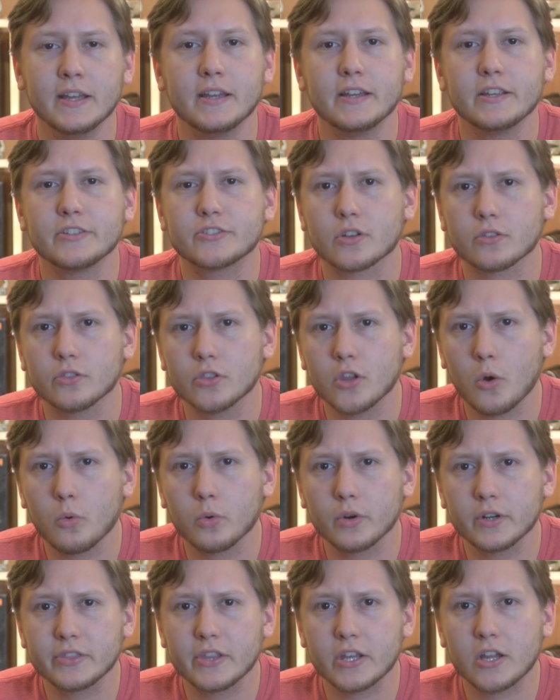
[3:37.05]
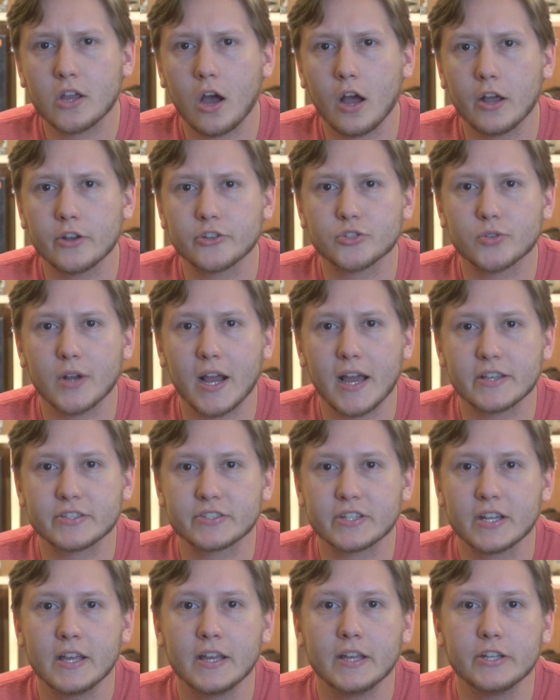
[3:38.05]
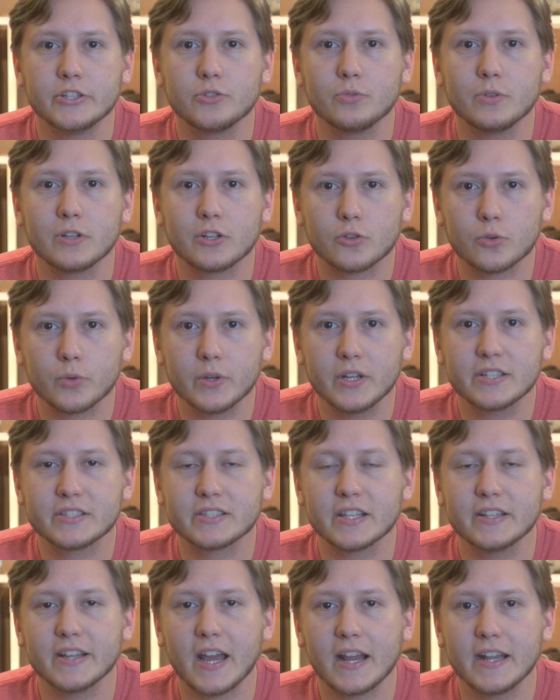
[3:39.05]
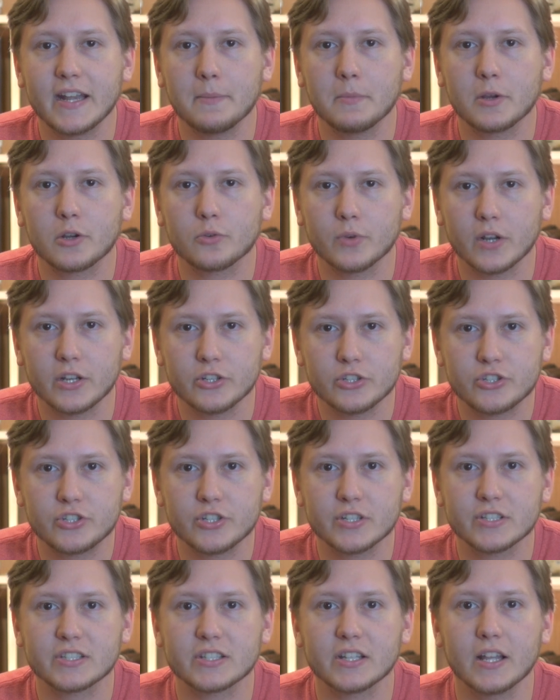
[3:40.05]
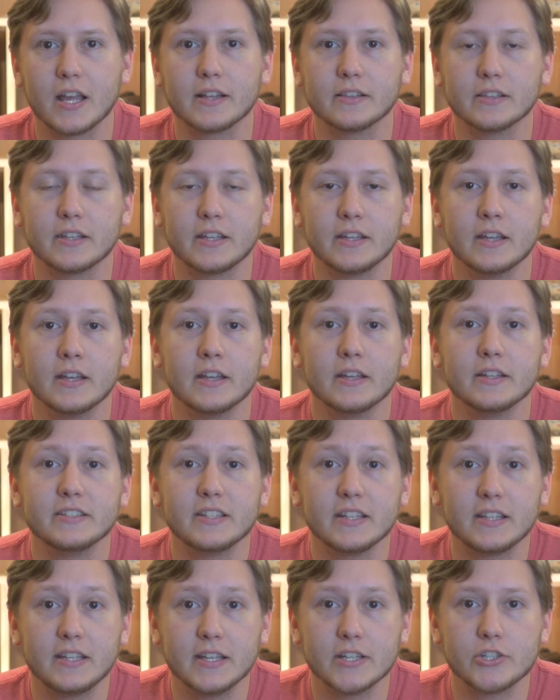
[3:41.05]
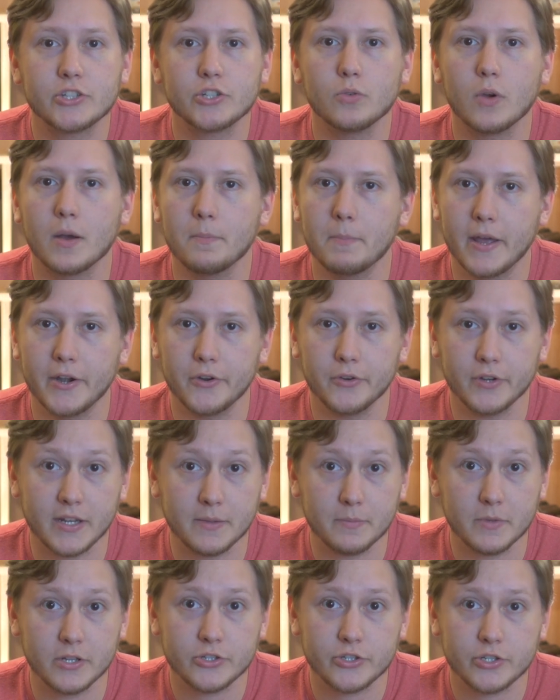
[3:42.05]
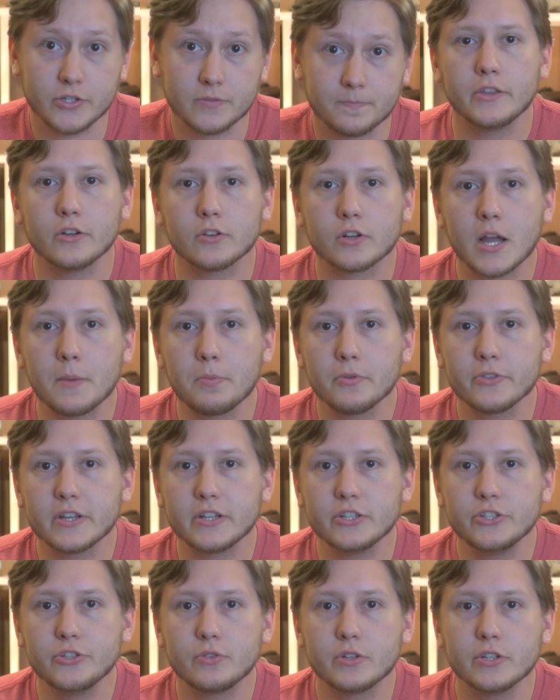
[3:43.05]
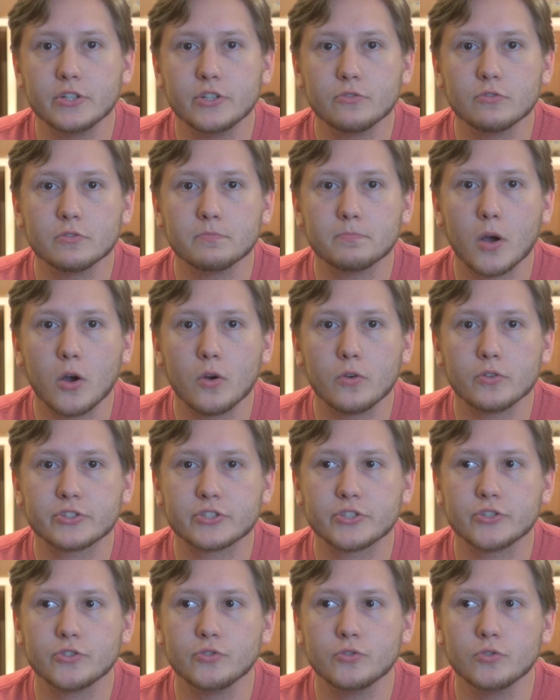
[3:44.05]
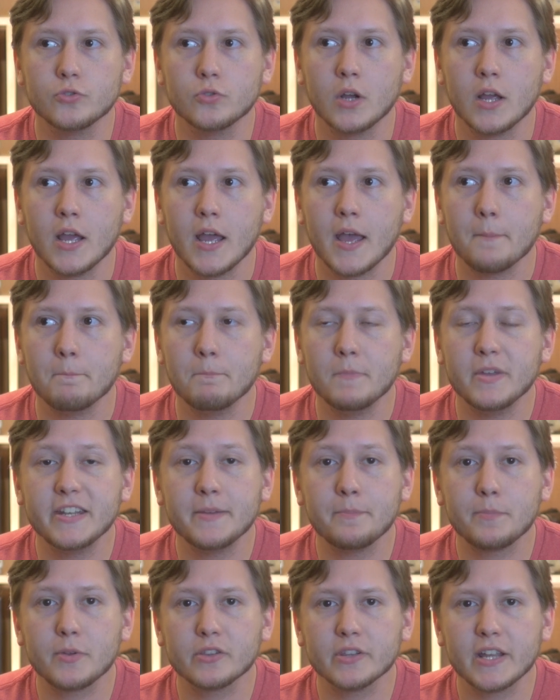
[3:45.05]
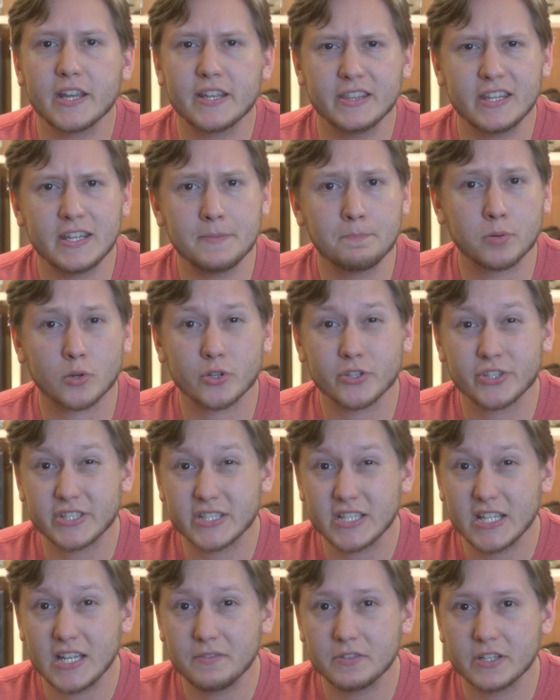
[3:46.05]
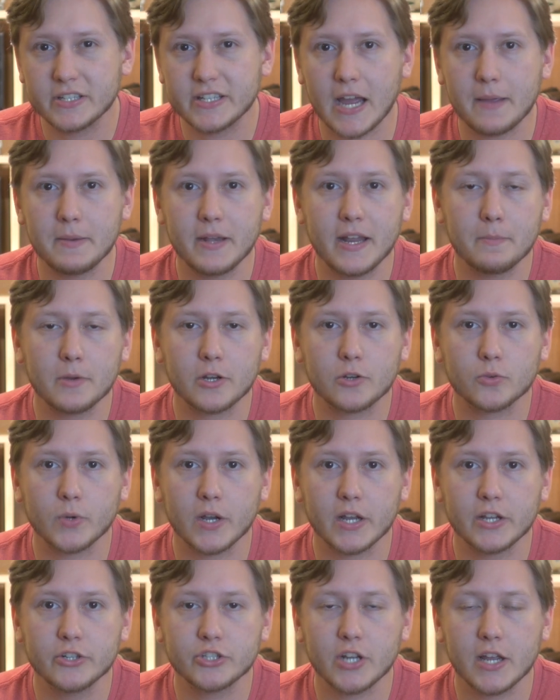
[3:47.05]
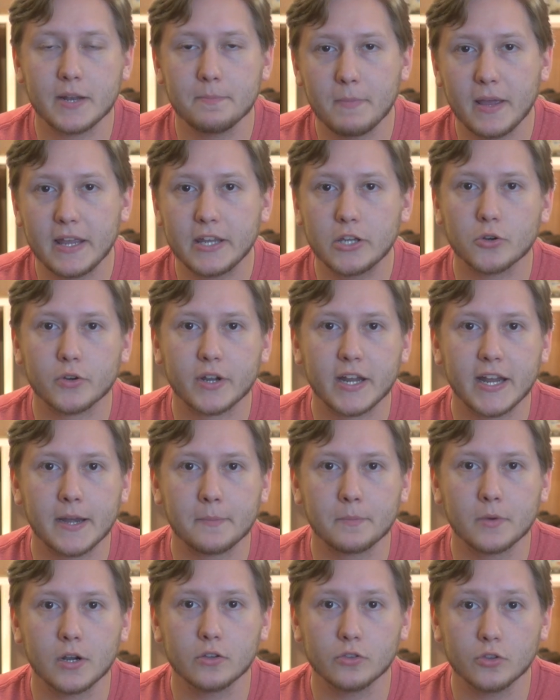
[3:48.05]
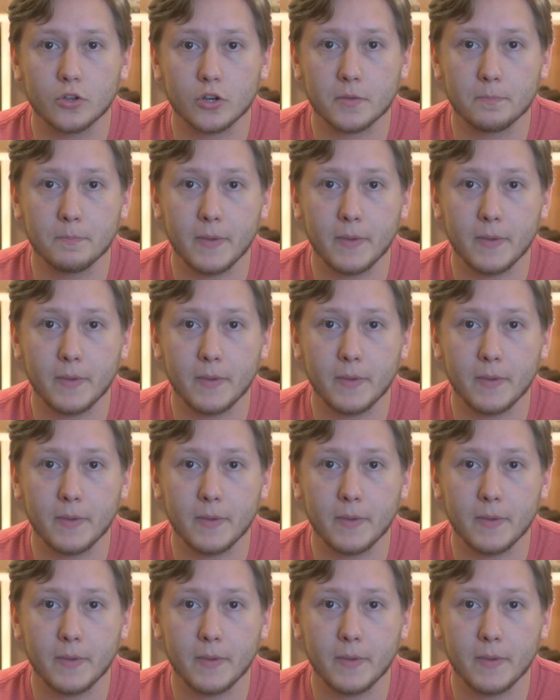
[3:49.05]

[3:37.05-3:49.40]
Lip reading: is they're lowering the contrast to increase the dynamic range just slightly to get you a better image. There are a couple things you can do in post to manipulate the perceived dynamic range and make your camera look